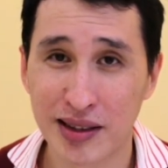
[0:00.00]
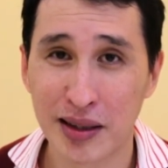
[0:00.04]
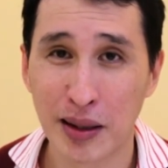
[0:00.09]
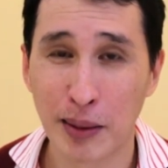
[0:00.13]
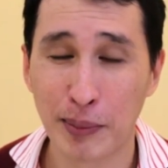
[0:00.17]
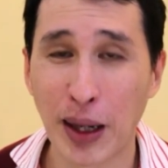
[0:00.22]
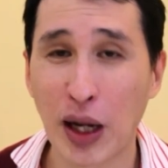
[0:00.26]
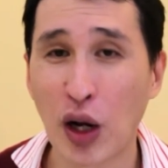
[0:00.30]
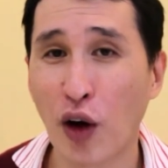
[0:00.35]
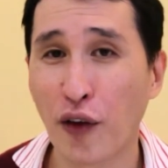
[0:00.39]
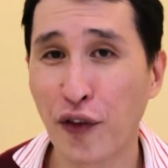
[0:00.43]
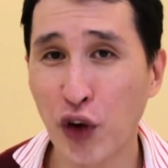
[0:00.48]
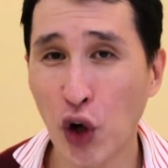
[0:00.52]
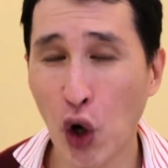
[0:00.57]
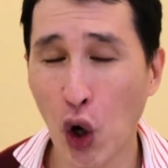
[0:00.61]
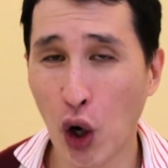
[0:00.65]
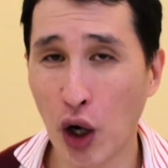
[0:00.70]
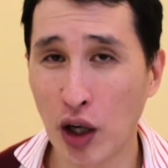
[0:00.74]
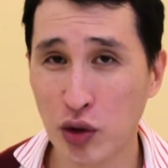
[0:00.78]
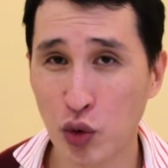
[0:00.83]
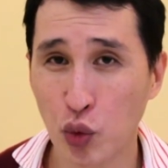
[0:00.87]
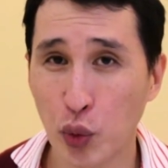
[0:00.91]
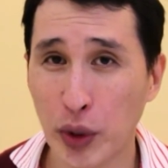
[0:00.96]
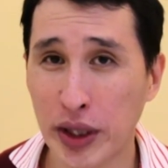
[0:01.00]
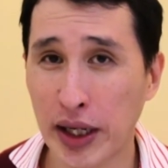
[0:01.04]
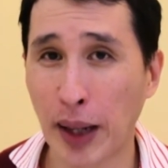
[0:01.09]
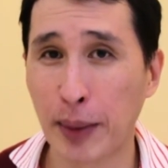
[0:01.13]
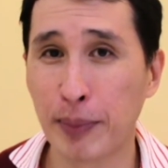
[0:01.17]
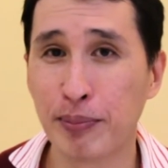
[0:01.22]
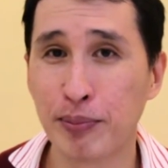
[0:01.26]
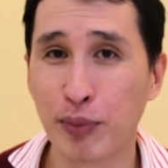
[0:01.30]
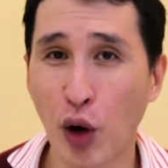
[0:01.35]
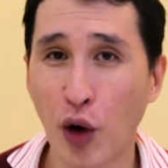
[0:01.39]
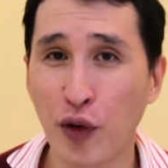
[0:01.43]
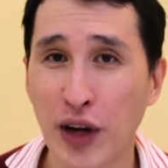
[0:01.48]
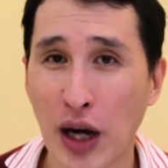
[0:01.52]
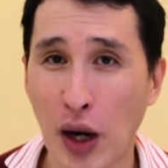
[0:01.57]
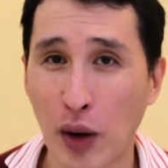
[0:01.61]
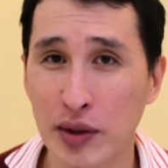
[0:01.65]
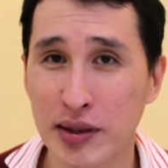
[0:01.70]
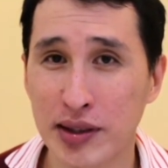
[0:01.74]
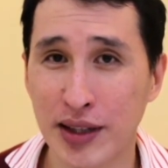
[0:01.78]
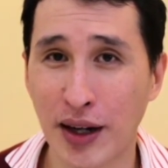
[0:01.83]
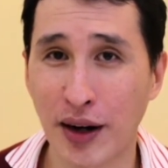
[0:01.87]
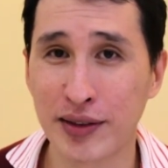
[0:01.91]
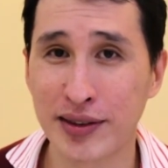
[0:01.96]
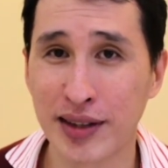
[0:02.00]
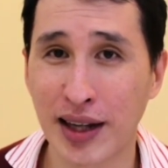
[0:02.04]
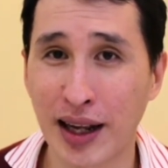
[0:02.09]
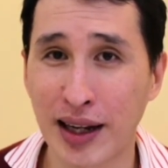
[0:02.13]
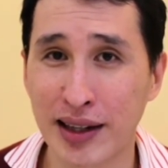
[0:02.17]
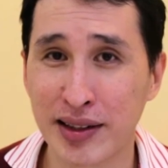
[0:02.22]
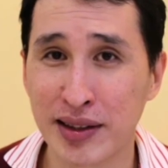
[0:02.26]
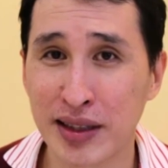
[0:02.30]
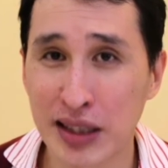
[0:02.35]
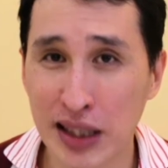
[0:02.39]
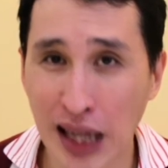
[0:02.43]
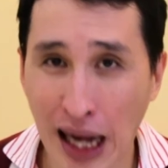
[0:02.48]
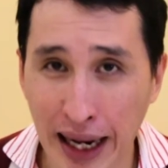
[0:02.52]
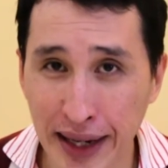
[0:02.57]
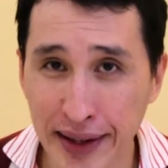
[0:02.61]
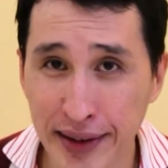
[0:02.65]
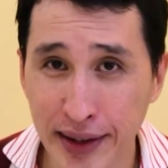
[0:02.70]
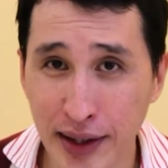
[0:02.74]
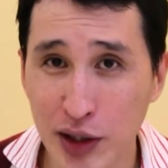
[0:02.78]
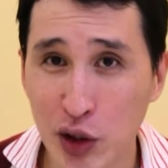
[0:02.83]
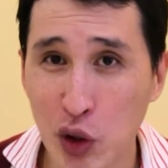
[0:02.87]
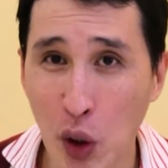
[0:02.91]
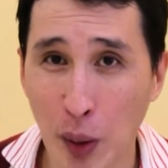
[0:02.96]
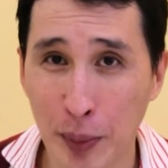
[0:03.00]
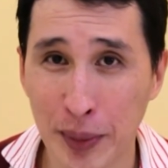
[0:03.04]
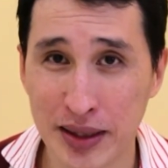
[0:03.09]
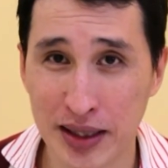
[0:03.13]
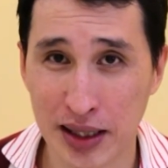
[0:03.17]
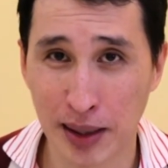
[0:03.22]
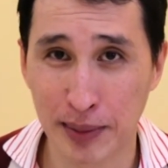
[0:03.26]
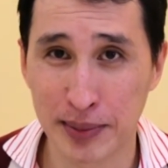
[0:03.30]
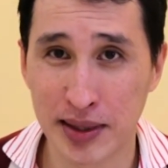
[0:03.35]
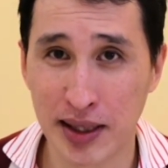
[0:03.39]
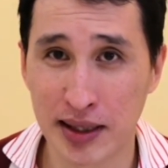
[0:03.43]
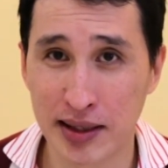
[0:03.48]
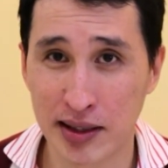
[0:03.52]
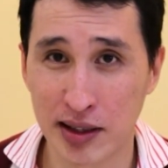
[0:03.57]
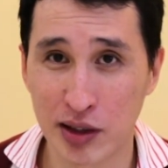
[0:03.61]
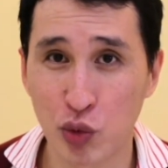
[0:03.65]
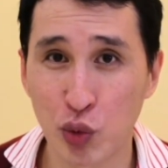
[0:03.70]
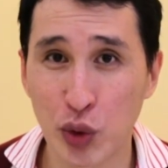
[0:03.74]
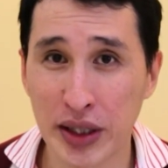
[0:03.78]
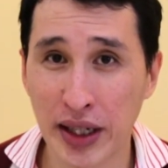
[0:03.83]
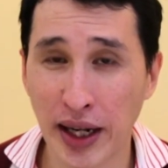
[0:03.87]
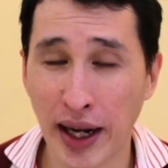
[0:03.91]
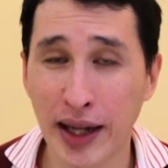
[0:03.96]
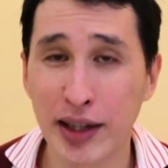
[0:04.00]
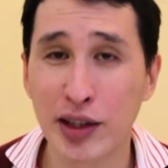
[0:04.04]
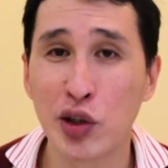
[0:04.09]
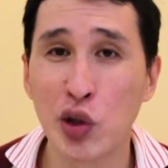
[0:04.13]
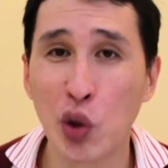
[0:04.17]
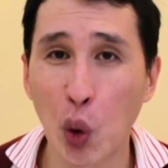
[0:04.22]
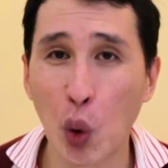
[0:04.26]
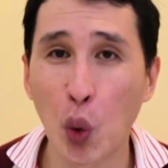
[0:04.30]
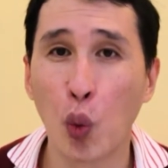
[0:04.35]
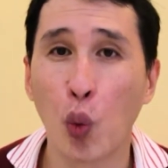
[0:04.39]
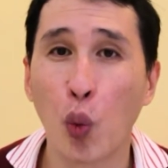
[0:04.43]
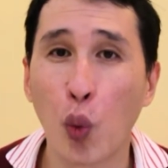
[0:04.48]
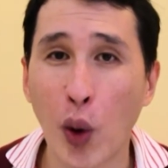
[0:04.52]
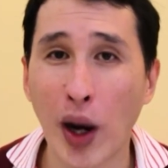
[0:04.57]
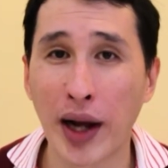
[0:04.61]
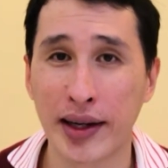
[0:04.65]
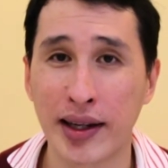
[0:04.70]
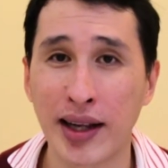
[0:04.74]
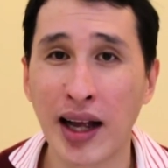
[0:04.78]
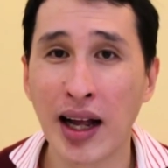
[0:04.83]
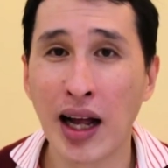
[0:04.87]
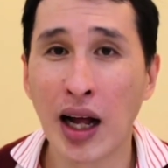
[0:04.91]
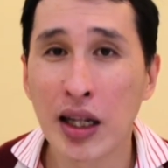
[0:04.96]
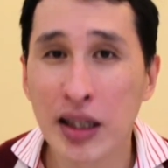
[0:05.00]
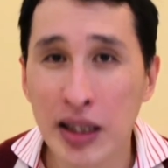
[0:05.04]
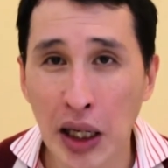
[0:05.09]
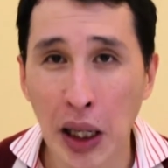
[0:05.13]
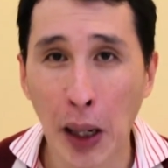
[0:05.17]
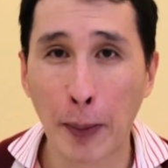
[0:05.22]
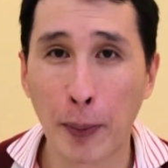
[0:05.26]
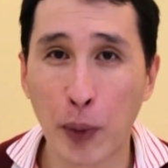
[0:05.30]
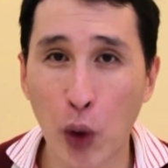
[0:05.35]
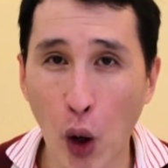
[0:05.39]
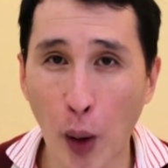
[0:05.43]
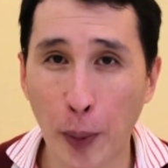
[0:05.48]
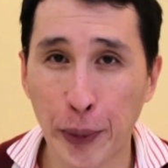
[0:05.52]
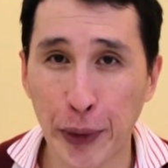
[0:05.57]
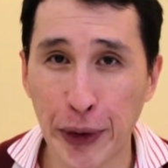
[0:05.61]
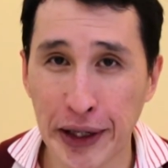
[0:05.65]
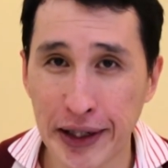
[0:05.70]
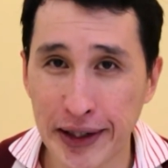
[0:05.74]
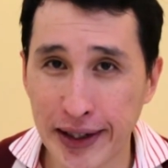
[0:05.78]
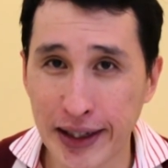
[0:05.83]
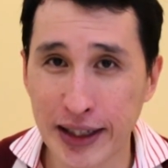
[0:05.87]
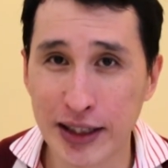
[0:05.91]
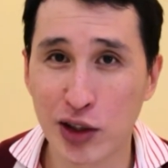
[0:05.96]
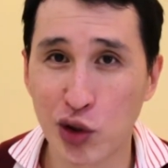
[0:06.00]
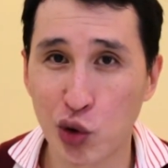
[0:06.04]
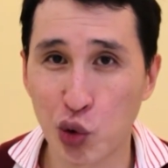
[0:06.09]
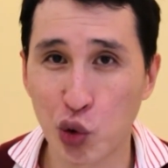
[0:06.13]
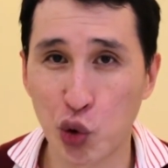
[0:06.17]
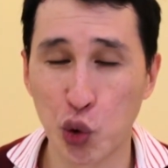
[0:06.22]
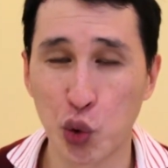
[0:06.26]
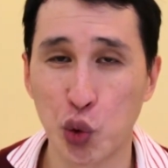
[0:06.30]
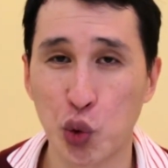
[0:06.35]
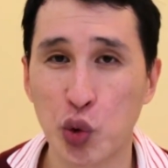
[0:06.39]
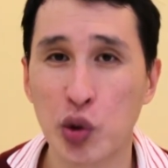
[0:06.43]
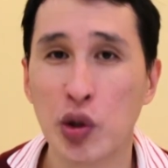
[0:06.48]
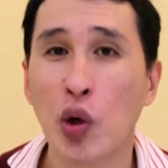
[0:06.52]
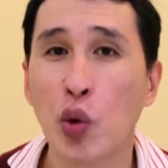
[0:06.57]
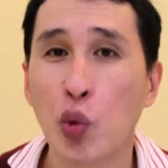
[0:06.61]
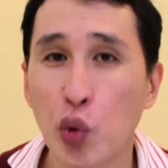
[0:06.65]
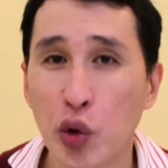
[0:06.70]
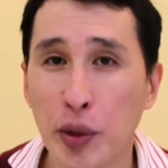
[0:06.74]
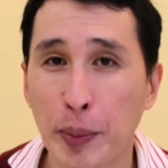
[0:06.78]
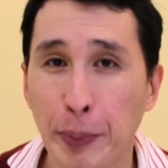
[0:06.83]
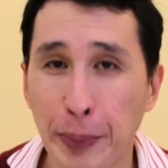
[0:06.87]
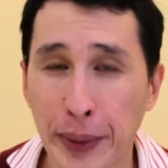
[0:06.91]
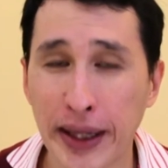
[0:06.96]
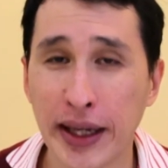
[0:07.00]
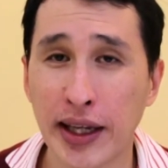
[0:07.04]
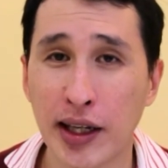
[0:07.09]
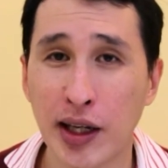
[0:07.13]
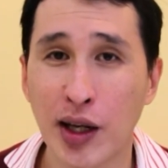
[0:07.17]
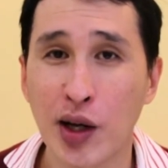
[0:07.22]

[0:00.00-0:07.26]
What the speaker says: But of course, we can morph ourselves, and under normal circumstances, we can know what the appropriate things to do would be